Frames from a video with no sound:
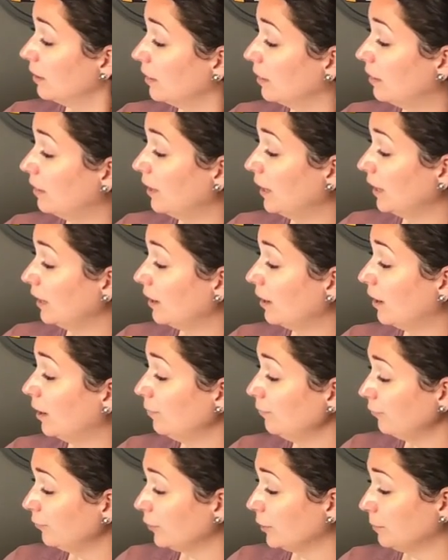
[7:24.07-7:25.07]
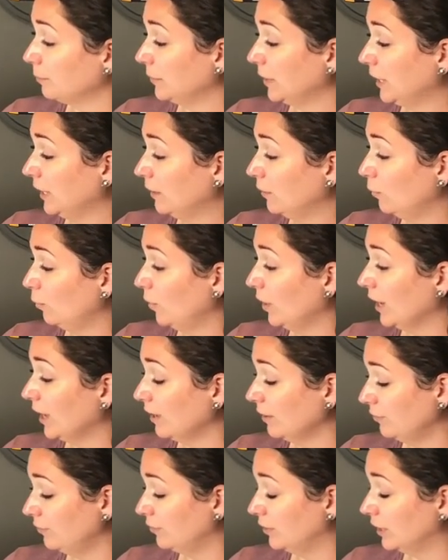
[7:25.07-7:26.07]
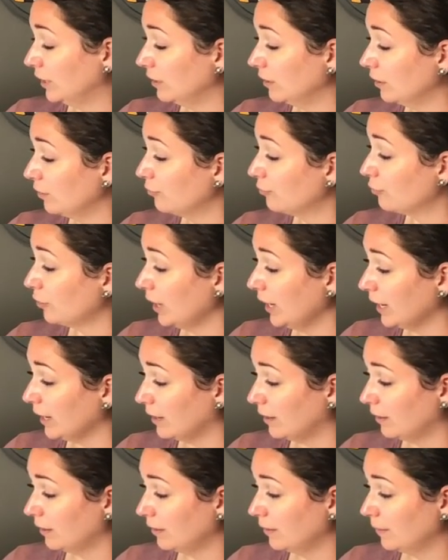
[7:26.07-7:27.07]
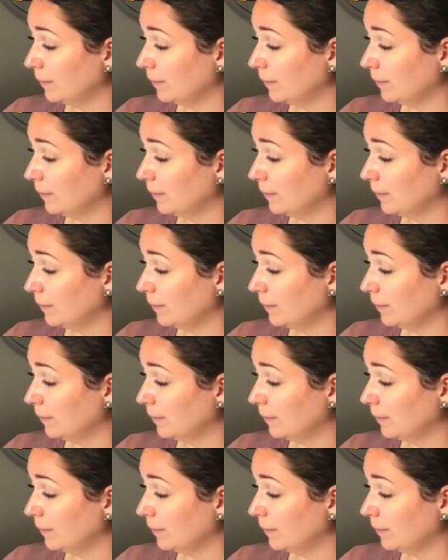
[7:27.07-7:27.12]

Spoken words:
They comfort me when I feel afraid.